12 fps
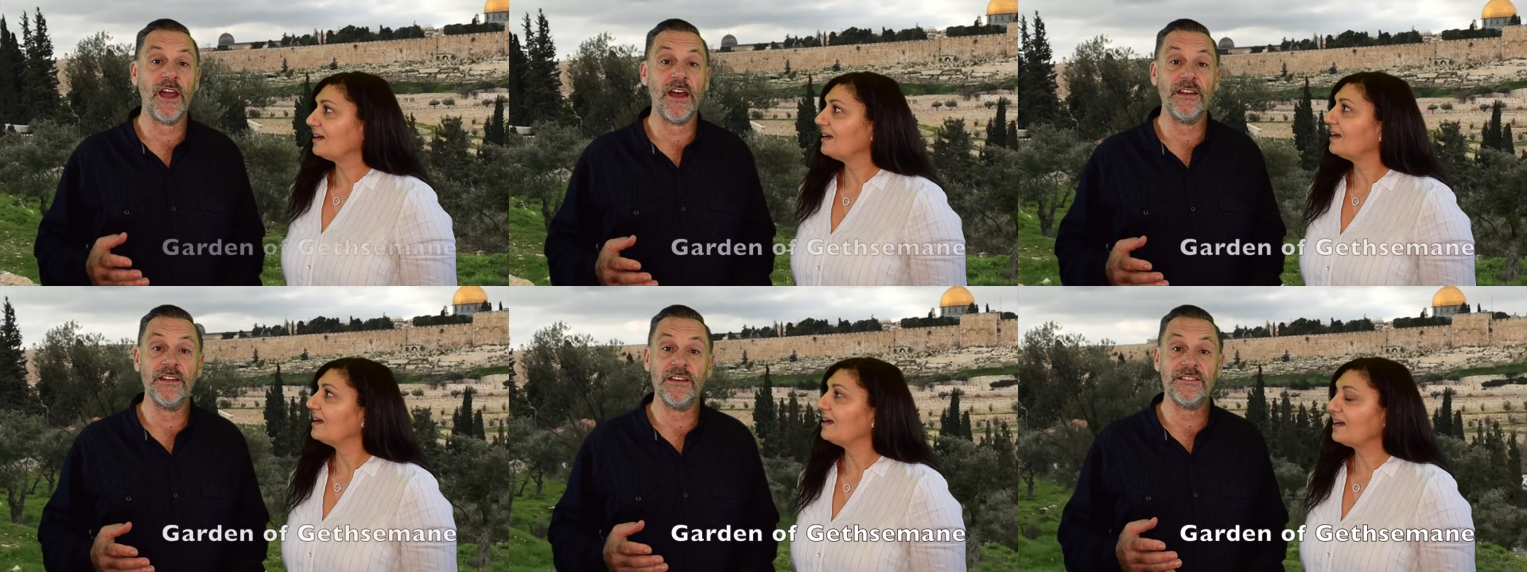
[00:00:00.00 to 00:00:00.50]

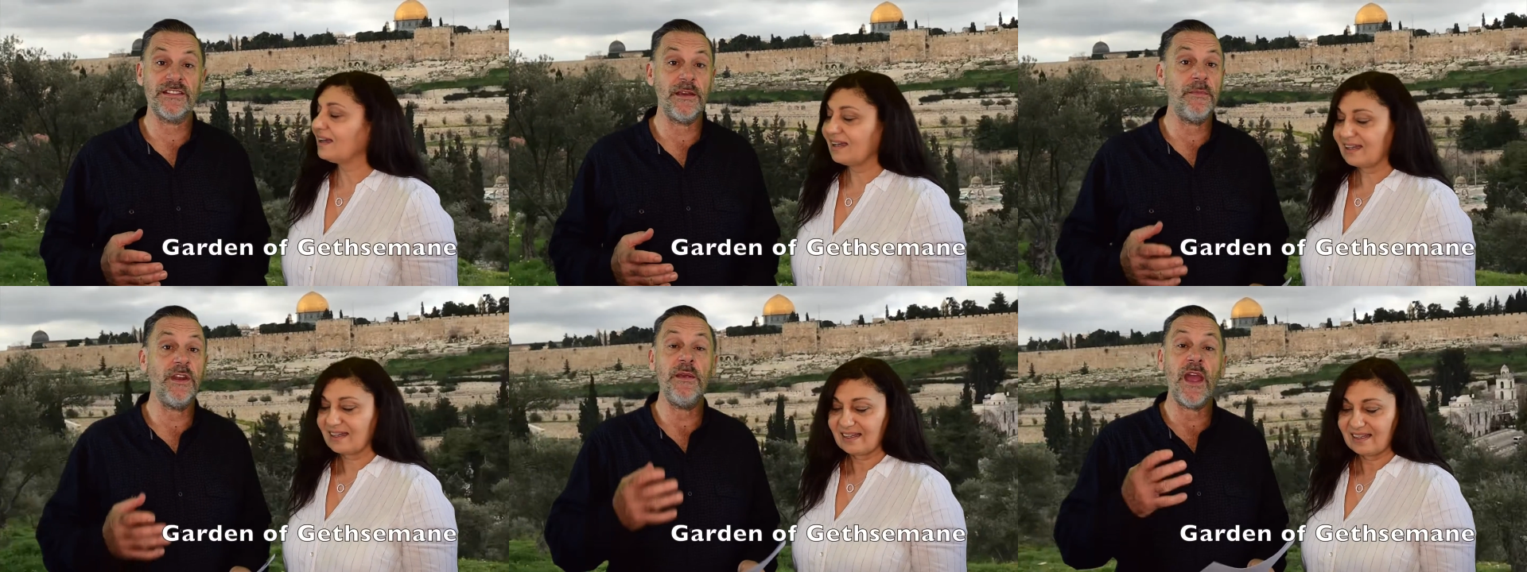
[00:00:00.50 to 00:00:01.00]
Speaker 1: Garden of
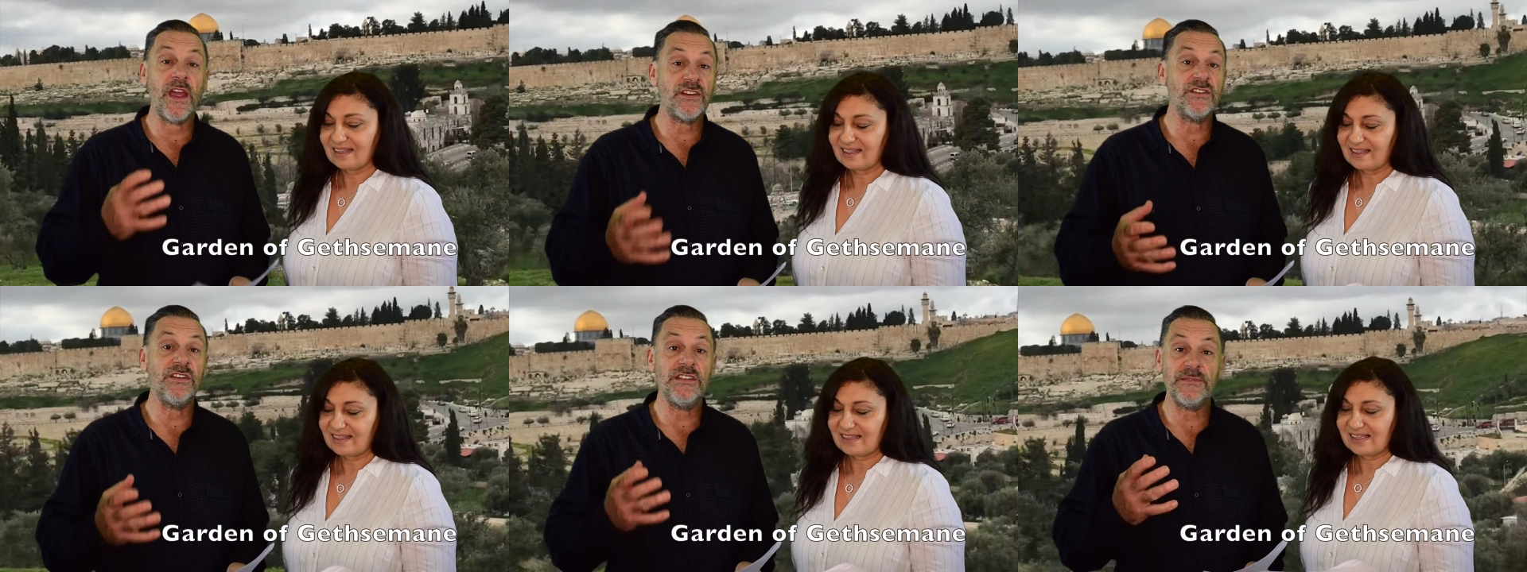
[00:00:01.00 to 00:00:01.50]
Gethsemane,
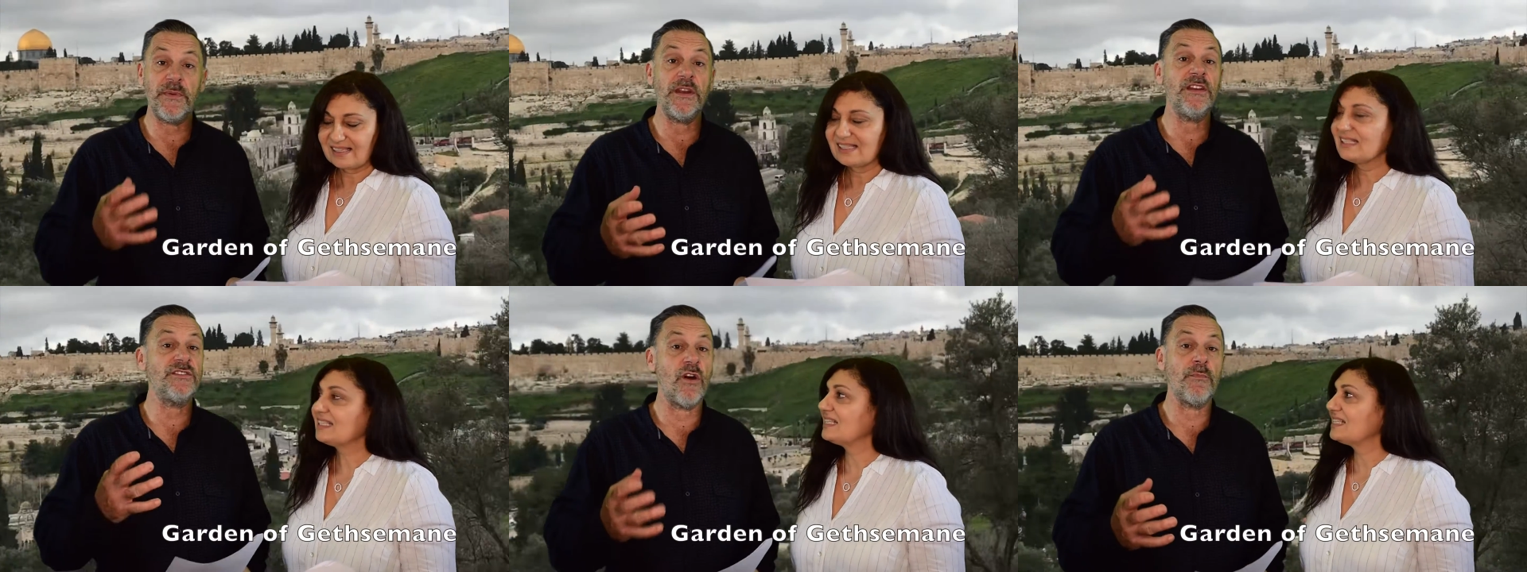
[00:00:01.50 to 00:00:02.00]
actually
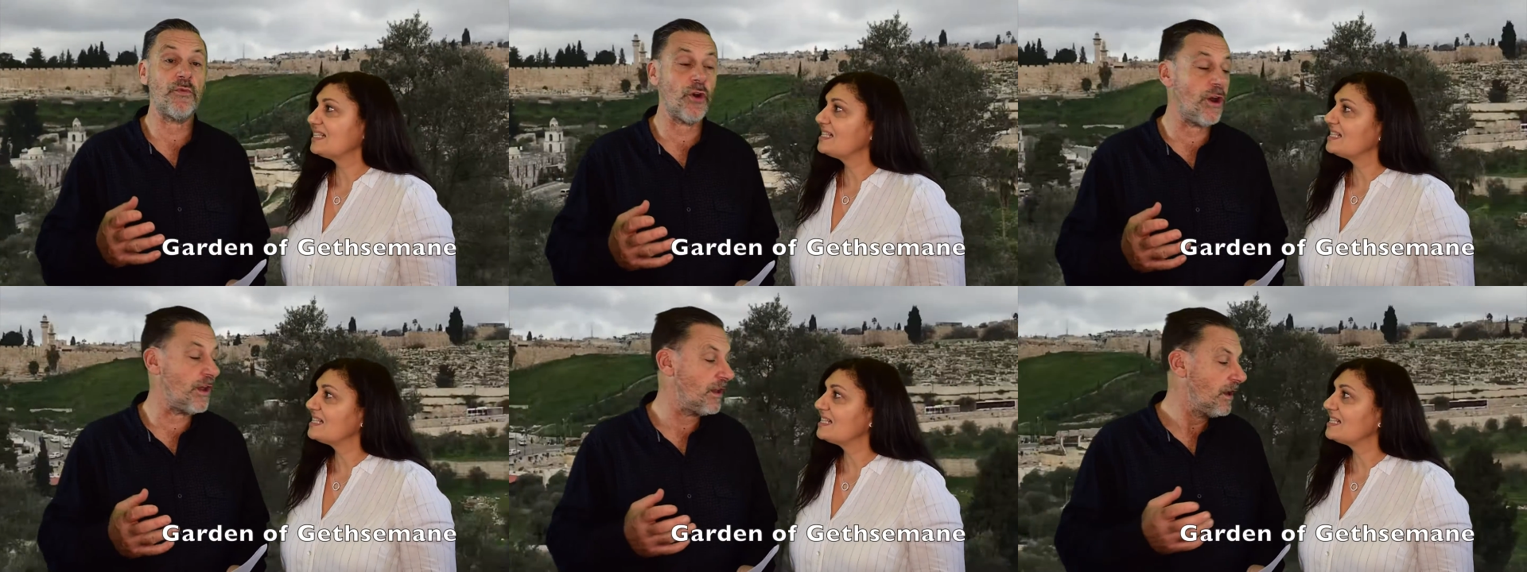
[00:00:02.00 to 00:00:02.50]
spending time
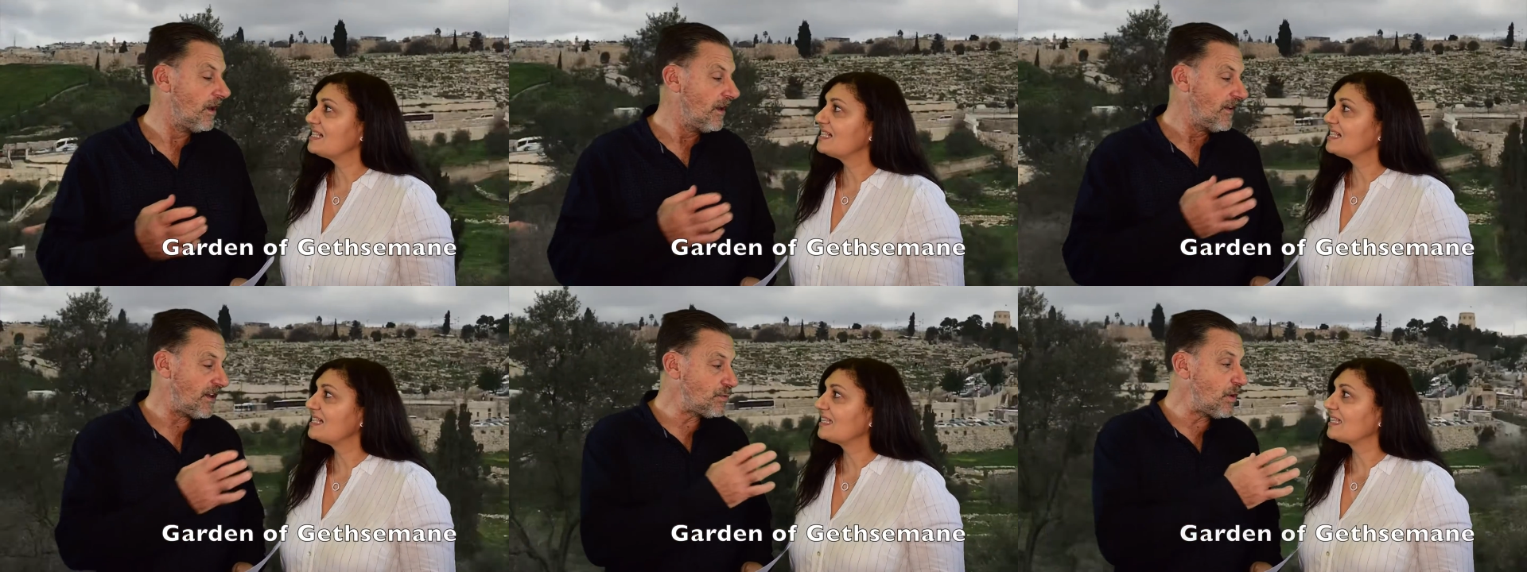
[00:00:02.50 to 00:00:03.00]
praying.
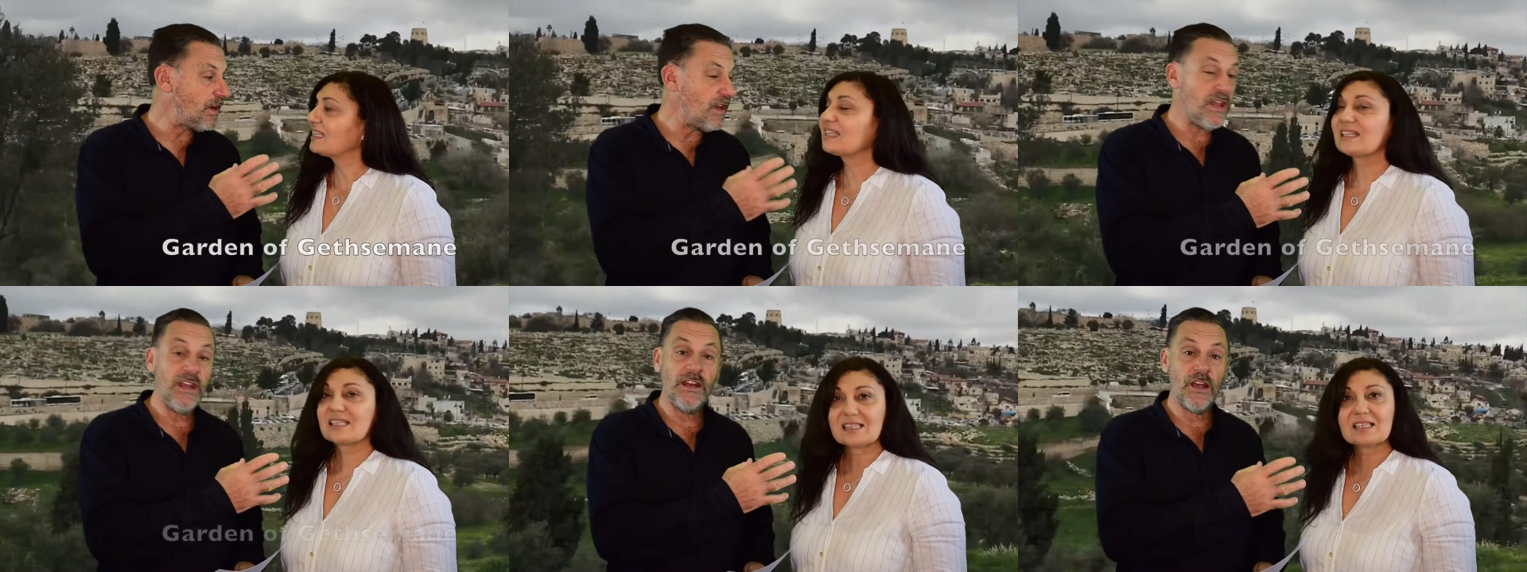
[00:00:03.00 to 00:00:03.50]
That's where
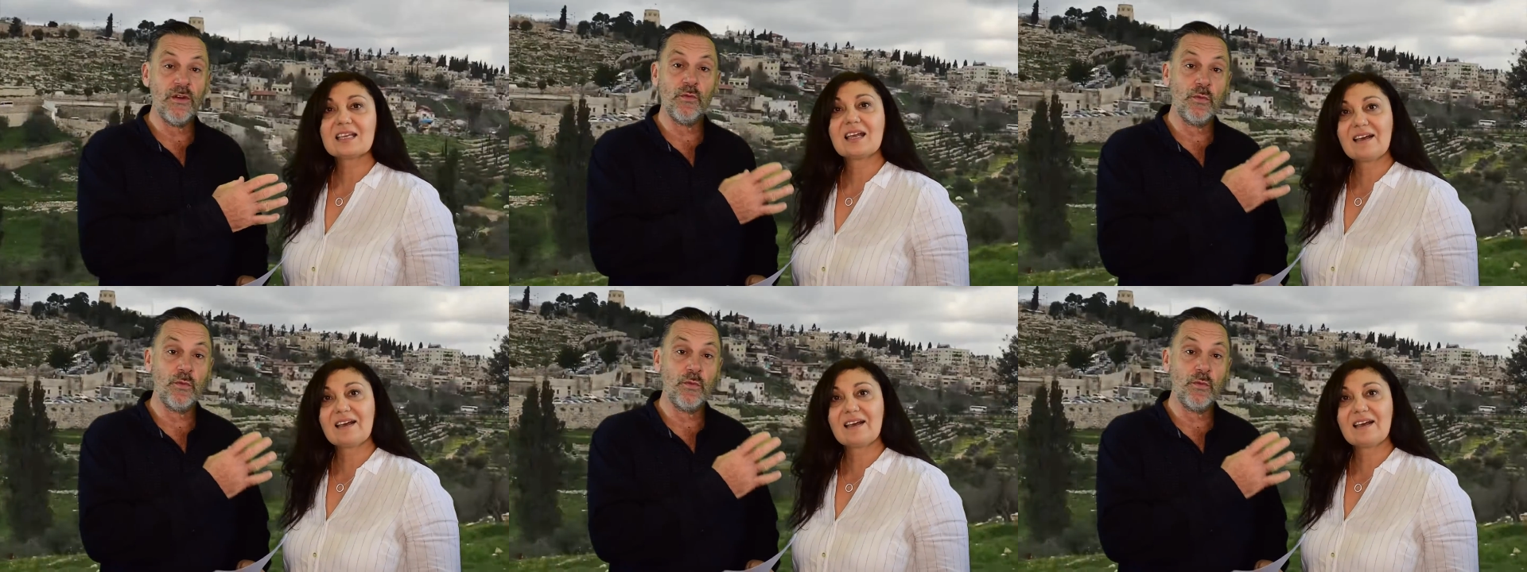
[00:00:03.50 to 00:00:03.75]
Nina